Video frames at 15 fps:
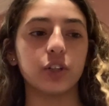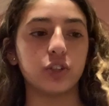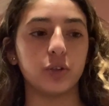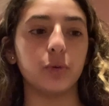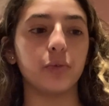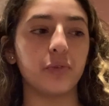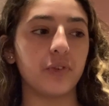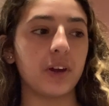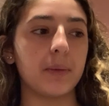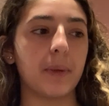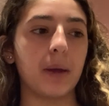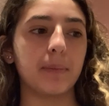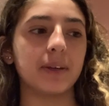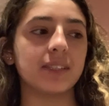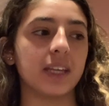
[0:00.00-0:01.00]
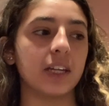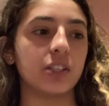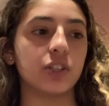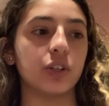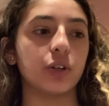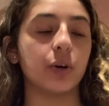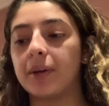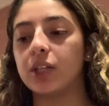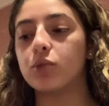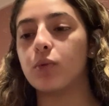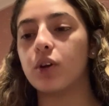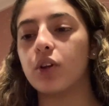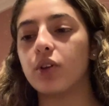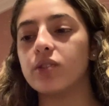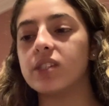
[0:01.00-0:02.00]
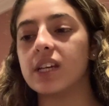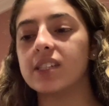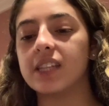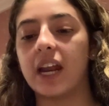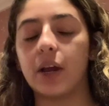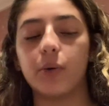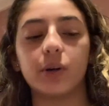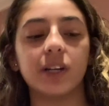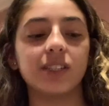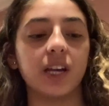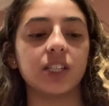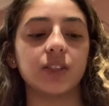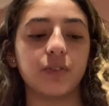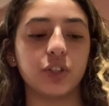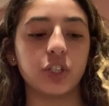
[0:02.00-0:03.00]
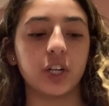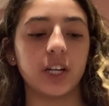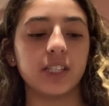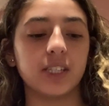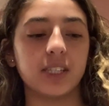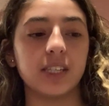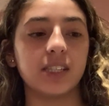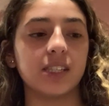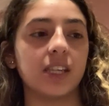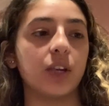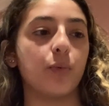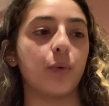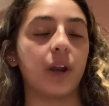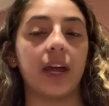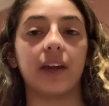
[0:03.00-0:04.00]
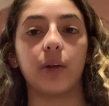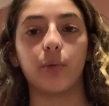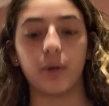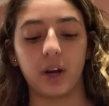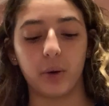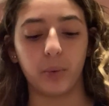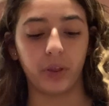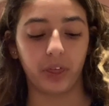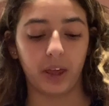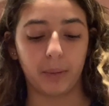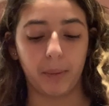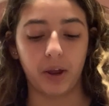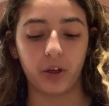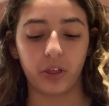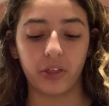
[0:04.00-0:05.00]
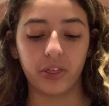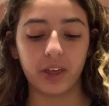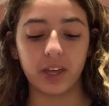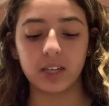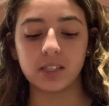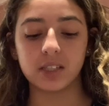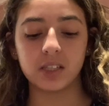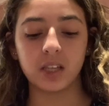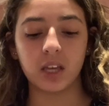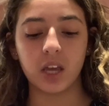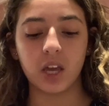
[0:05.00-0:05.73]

or 2 fit. It might be day 2. It's one of those things that I ordered tons of shirts to see what I can wear with like my other things.